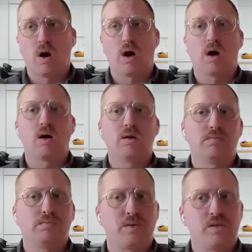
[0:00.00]

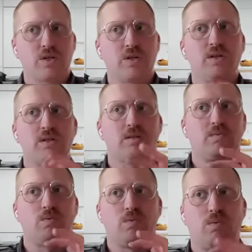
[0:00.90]
our position
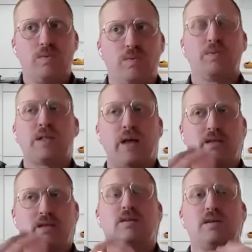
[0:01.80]
is we like
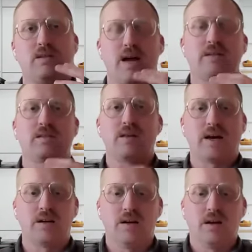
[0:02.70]
to send designs
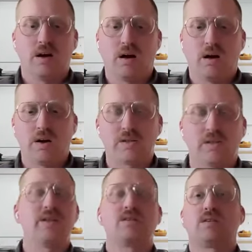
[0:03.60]
that are as
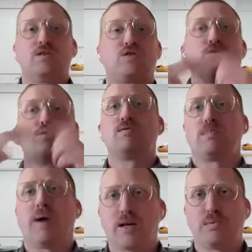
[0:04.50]
least intrusive as
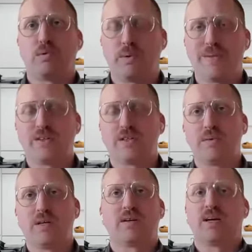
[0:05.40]
possible. We want these to
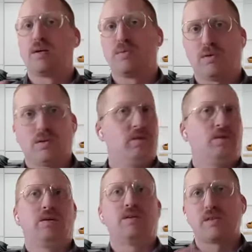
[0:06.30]
be attainable
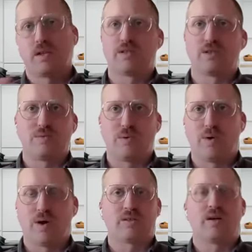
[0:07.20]
installations. We
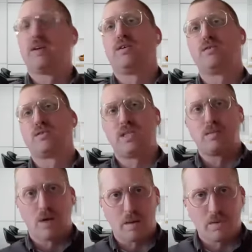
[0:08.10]
want to set your
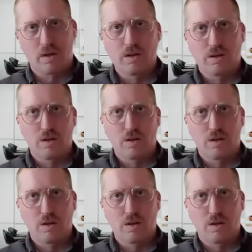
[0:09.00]
team up